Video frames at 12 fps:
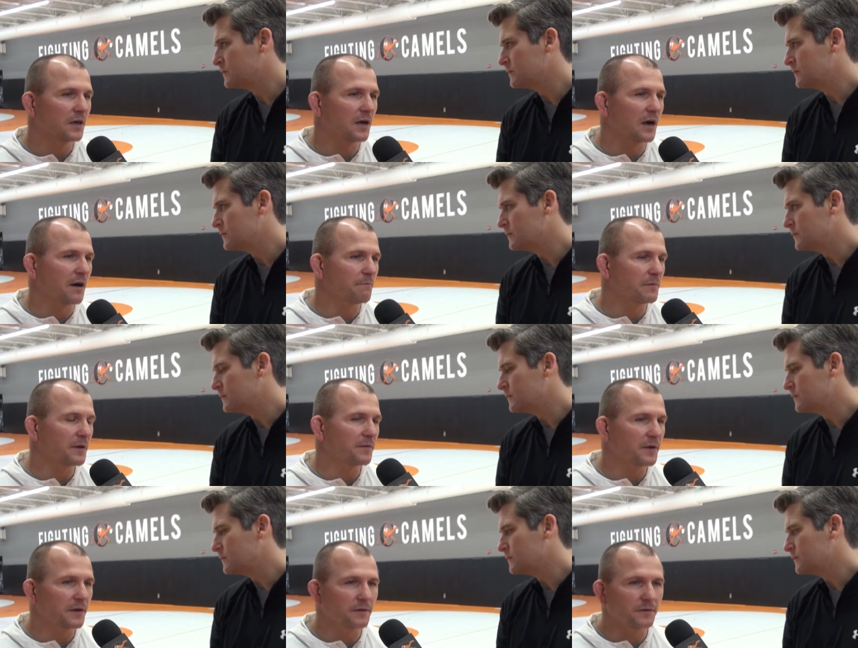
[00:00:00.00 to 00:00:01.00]
Speaker 1: Um,
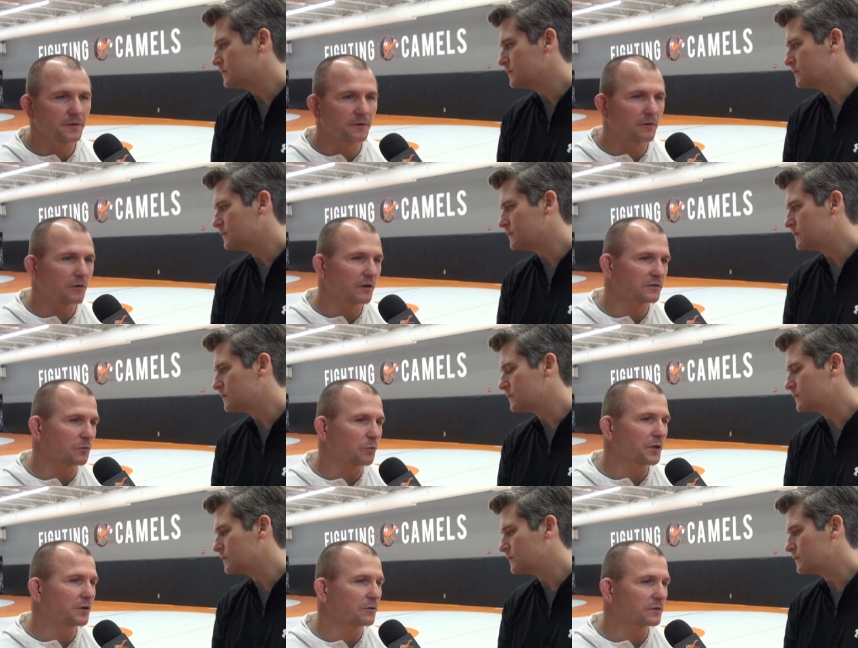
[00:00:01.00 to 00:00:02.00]
and then, you know, as the
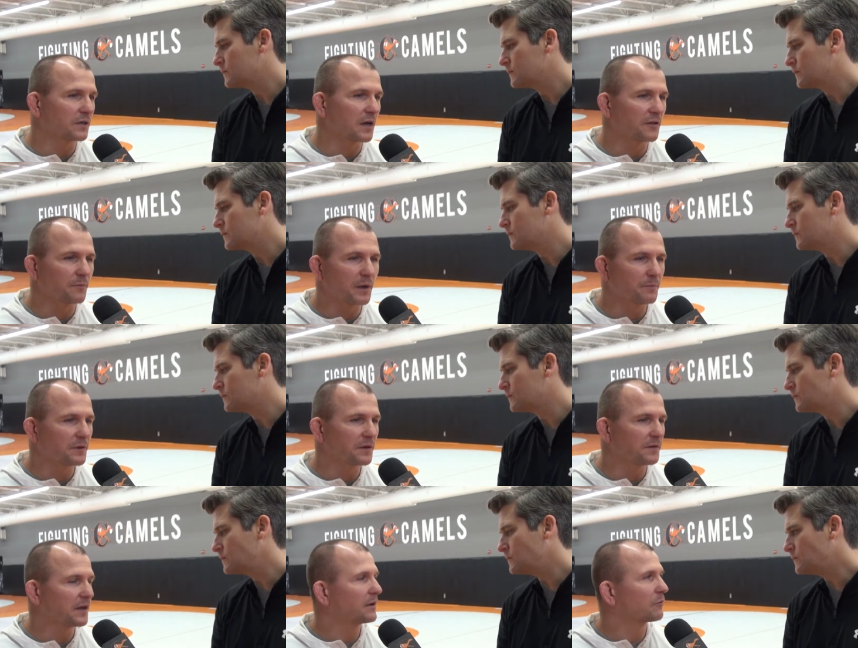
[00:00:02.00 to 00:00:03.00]
week goes on, there might be
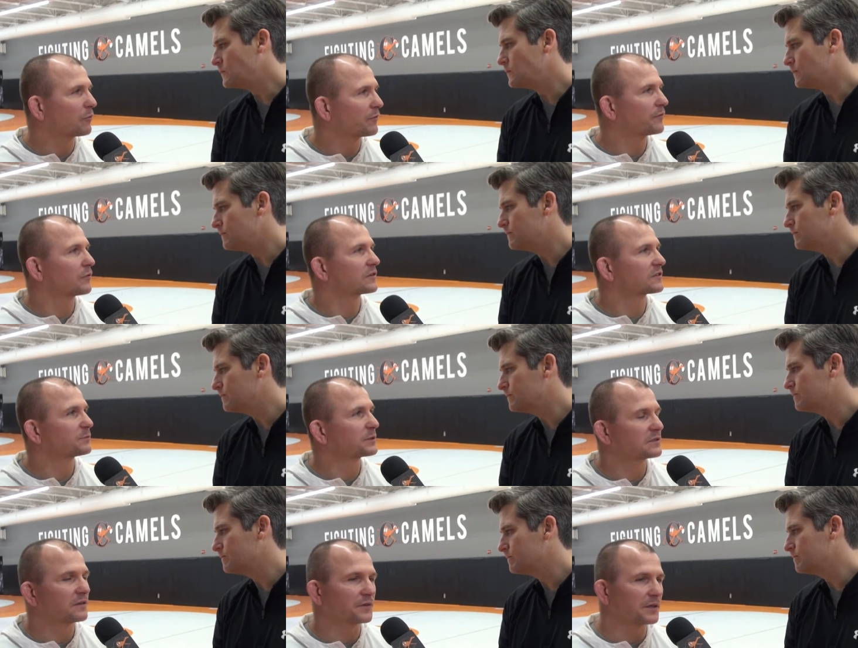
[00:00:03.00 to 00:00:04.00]
a day where we focus
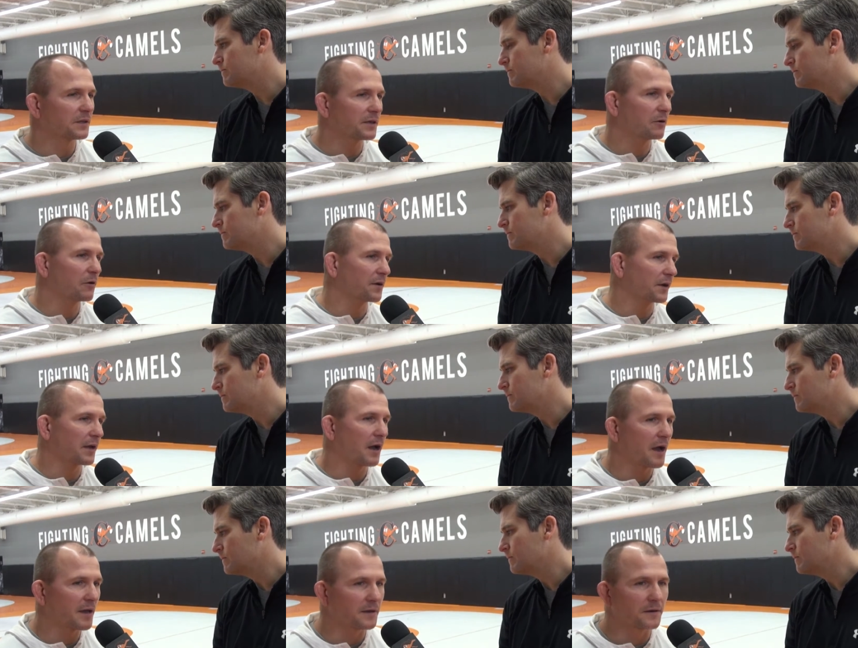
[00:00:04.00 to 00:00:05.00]
specifically on a
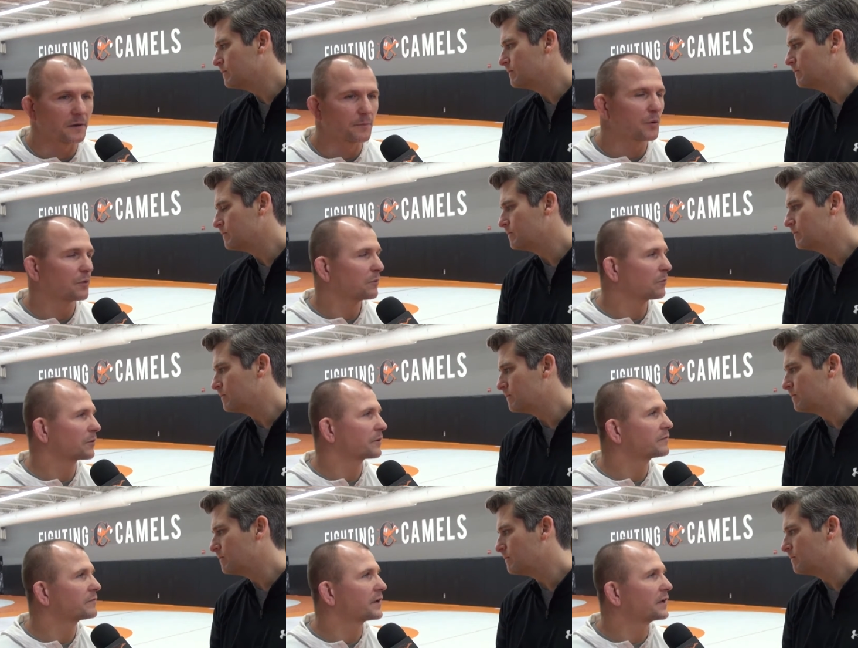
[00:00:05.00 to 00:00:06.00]
guy and an opponent we're
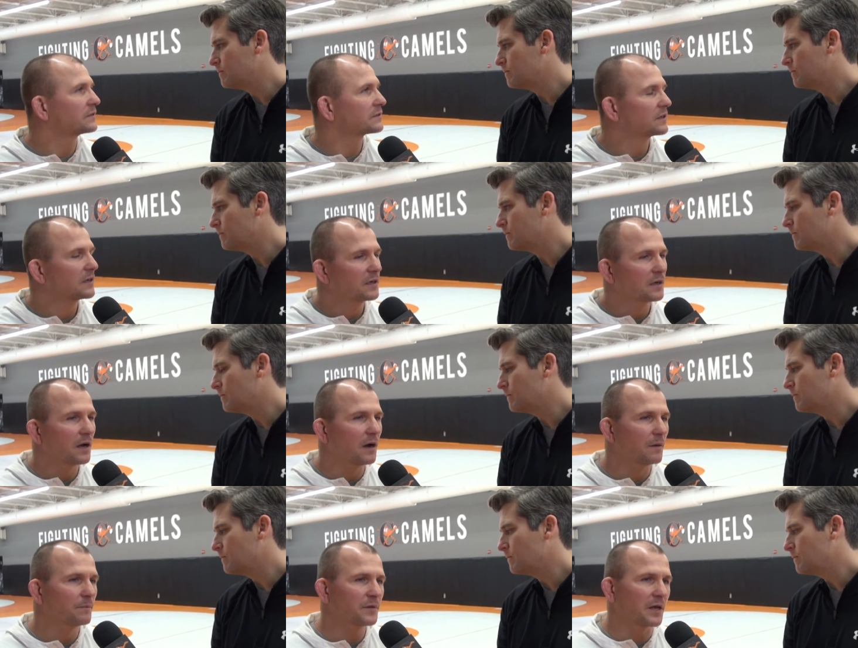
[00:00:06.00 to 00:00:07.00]
going to face.
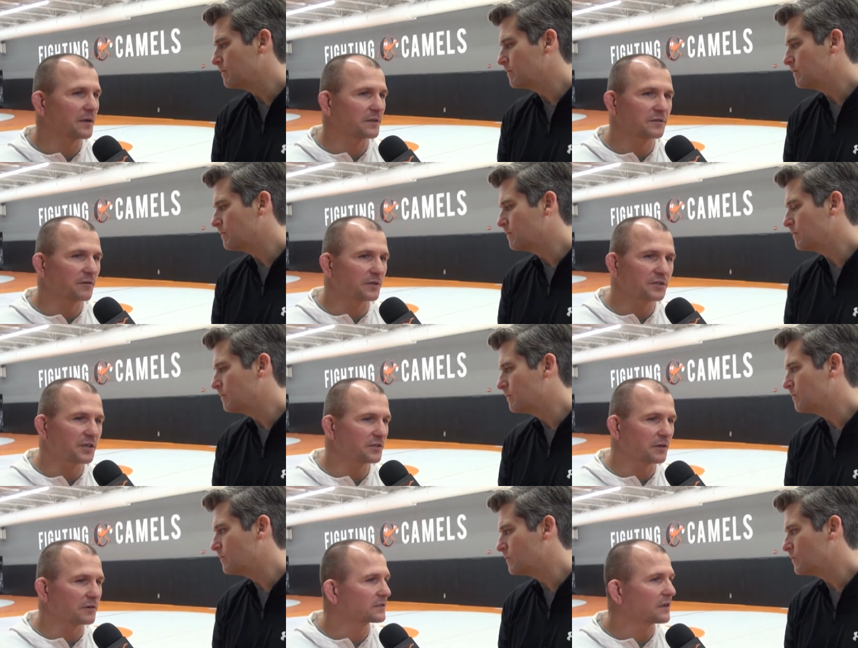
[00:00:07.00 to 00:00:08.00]
Um, not necessarily
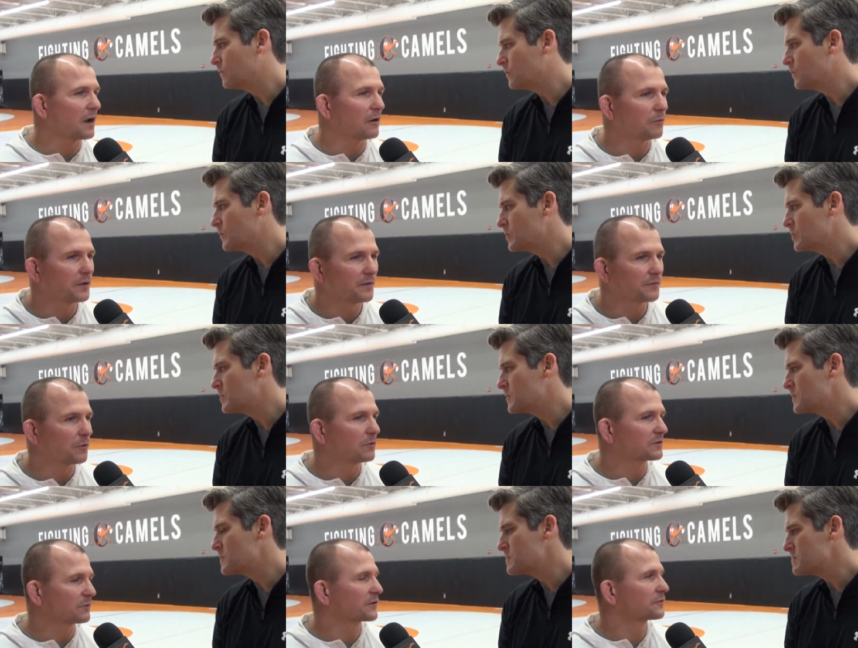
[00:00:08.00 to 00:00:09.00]
changing our style. We have to
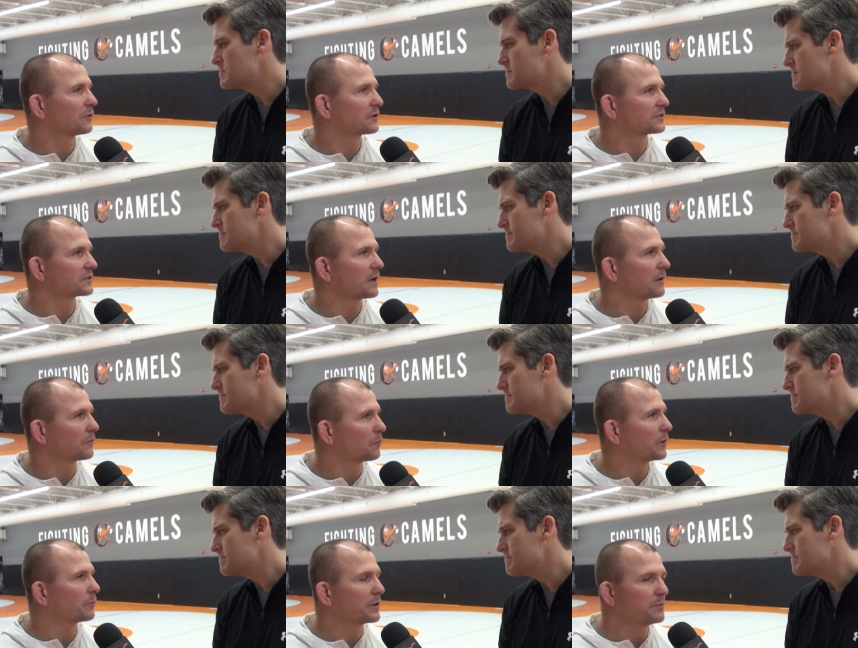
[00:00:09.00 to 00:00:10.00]
always wrestle our style and the
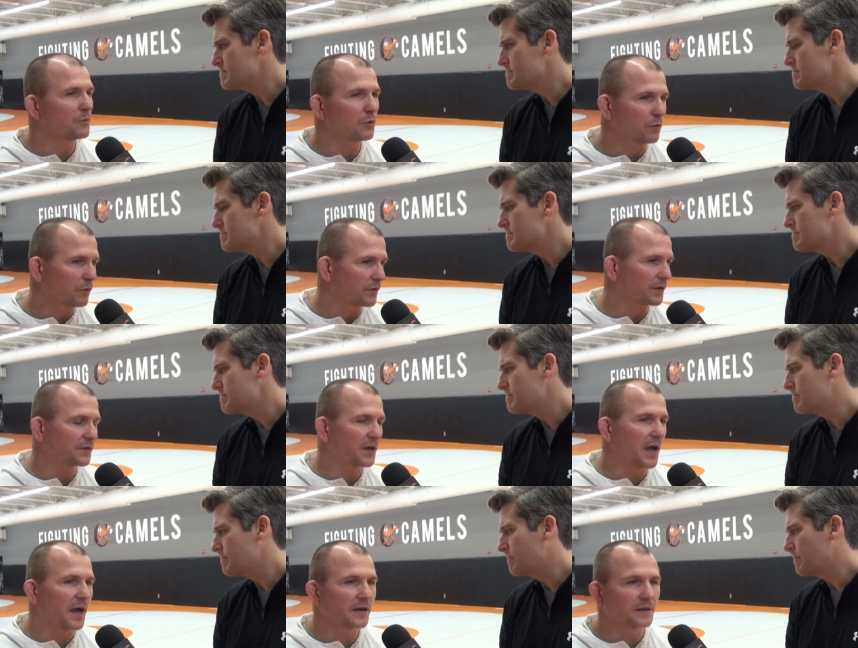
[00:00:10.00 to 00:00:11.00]
way we move and
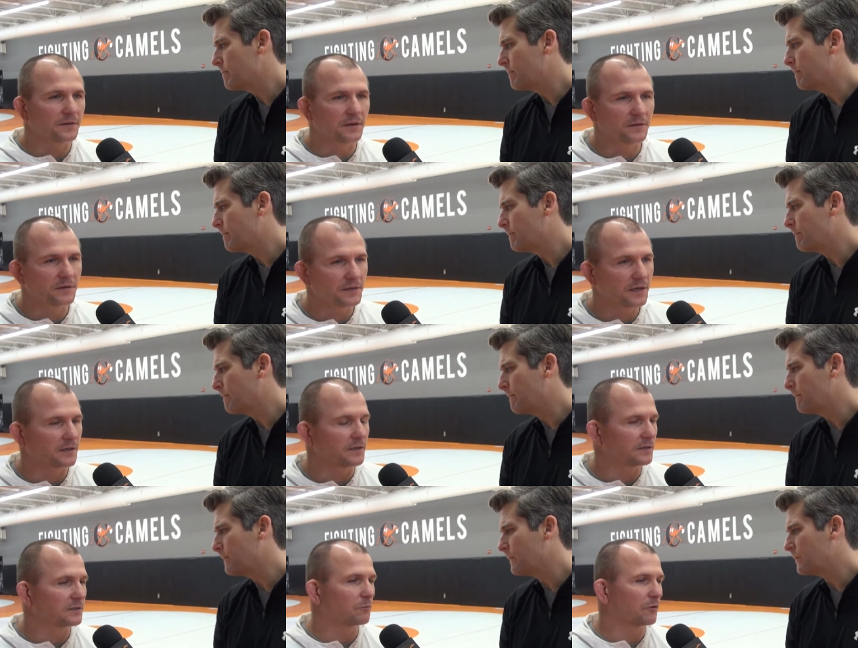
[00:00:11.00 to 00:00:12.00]
attack and the, and the
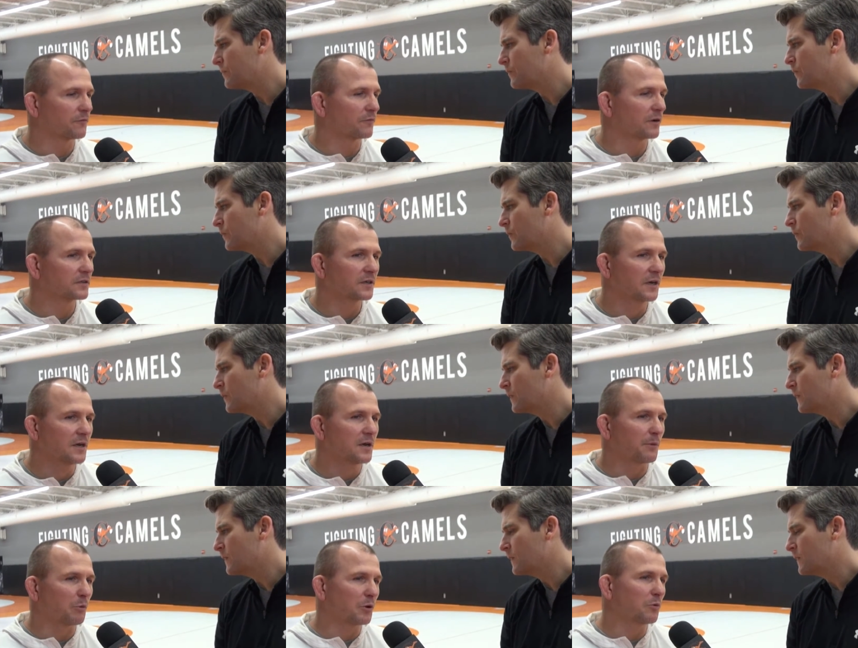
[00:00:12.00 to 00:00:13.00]
techniques that work for us.
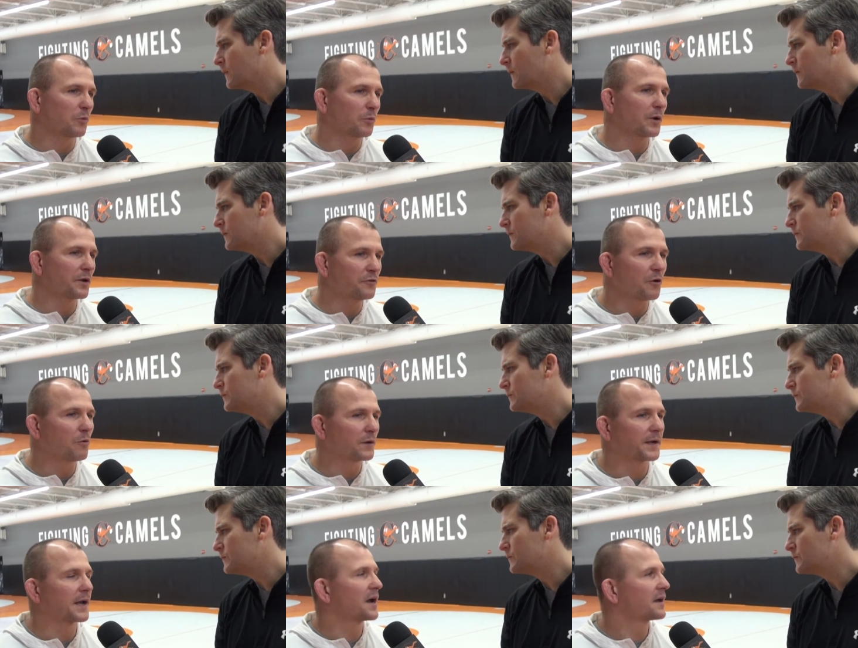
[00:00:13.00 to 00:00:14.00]
But we, we want to know
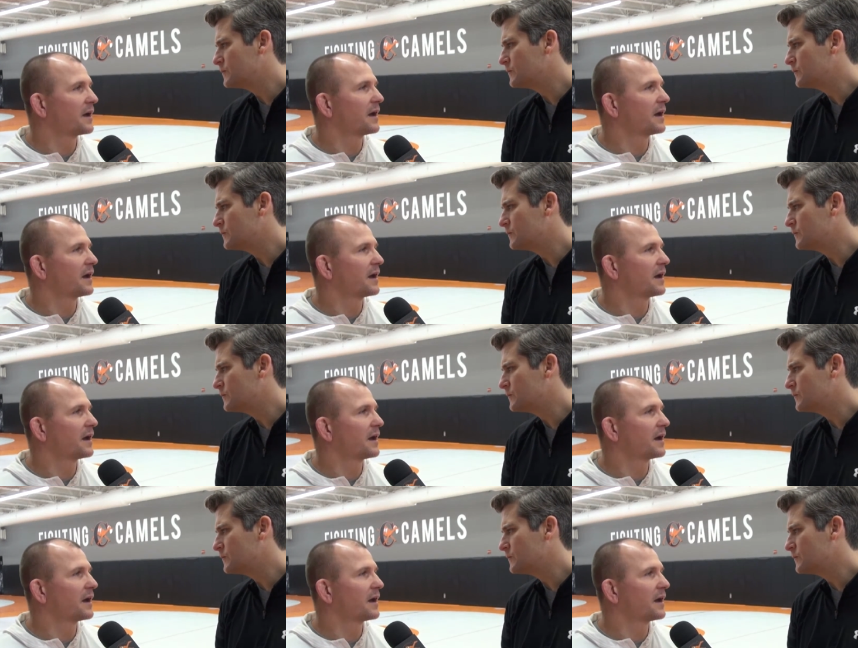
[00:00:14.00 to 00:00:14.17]
what a guy